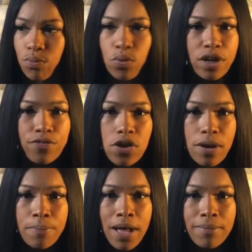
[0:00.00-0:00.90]
What if
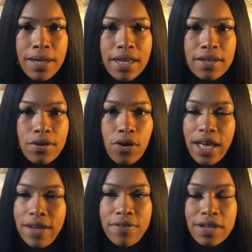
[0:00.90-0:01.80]
you're in public?
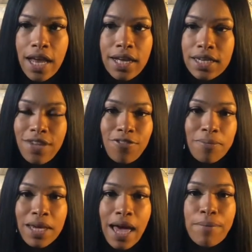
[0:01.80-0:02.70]
Or even, luckily for
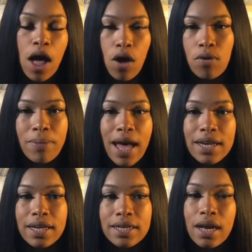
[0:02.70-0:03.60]
me, I'm a
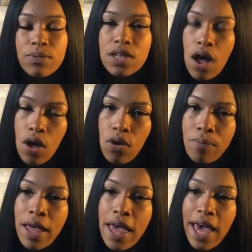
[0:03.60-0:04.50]
homebody and I was home